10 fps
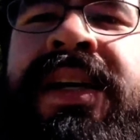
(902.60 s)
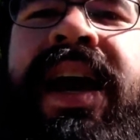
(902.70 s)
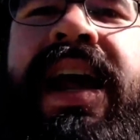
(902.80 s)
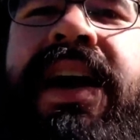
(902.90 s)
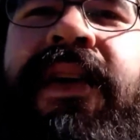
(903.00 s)

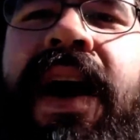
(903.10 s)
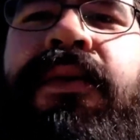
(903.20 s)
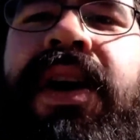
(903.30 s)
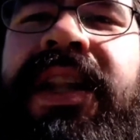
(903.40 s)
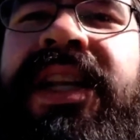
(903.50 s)
And if I
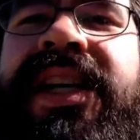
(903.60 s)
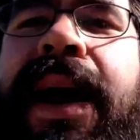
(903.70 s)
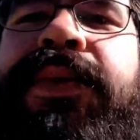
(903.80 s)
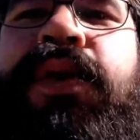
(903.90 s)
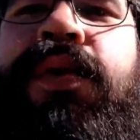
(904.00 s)
wanted to
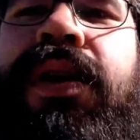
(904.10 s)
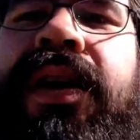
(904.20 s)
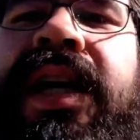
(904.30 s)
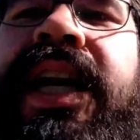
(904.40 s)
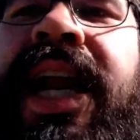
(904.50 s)
type the
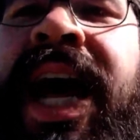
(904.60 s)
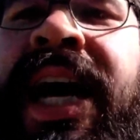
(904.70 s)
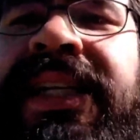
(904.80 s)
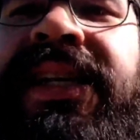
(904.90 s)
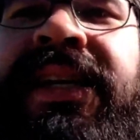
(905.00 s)
word
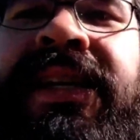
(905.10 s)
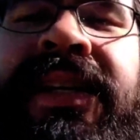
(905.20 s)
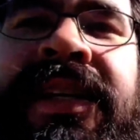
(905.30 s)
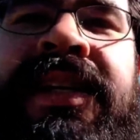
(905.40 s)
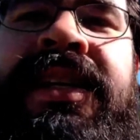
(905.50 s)
not,
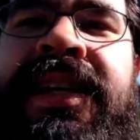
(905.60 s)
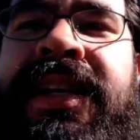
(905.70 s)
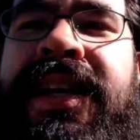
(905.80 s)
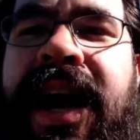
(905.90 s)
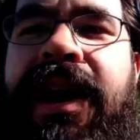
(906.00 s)

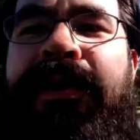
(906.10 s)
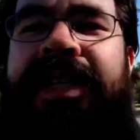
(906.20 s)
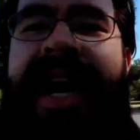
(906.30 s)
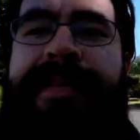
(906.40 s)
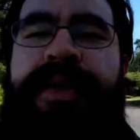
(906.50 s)
I would
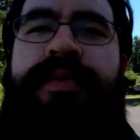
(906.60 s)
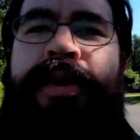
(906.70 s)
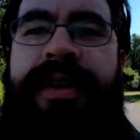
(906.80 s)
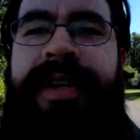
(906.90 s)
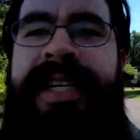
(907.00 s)
type the
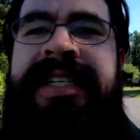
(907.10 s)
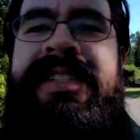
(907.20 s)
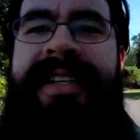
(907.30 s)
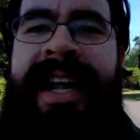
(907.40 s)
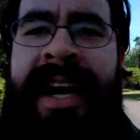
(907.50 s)
word
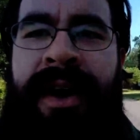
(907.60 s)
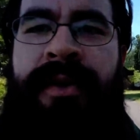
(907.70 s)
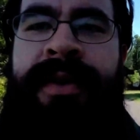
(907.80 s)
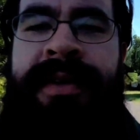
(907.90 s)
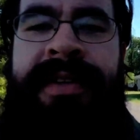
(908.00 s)

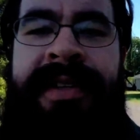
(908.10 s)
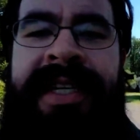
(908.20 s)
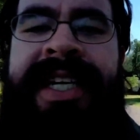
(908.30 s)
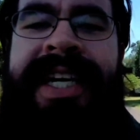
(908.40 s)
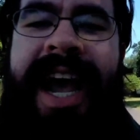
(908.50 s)
now.
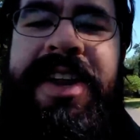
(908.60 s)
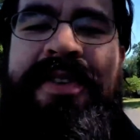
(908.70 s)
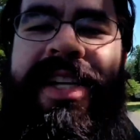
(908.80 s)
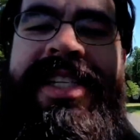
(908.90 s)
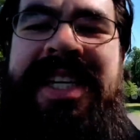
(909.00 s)
And you
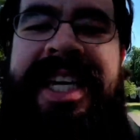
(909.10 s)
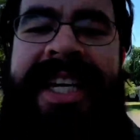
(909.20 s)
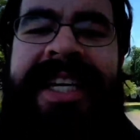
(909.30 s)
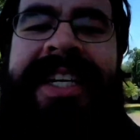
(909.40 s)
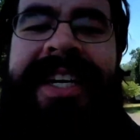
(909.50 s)
can see
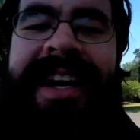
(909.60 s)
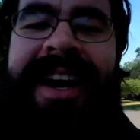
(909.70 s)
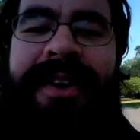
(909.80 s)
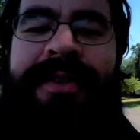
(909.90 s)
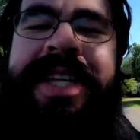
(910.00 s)

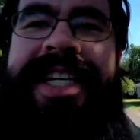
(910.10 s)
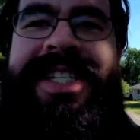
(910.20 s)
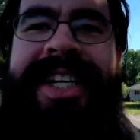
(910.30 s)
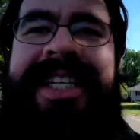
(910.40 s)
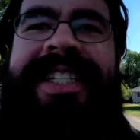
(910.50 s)
how this
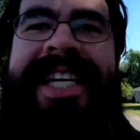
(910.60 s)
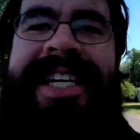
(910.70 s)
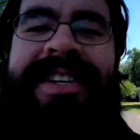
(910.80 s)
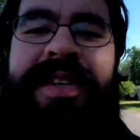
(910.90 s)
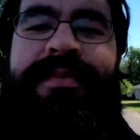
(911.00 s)
can
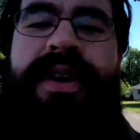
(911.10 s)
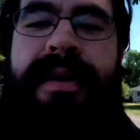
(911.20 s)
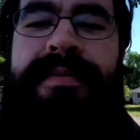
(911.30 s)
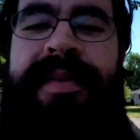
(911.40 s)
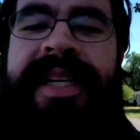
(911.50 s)
lead to some
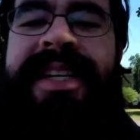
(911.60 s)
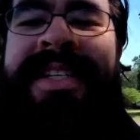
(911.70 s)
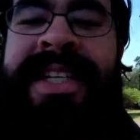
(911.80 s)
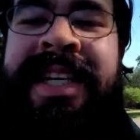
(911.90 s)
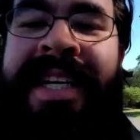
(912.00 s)
problems, because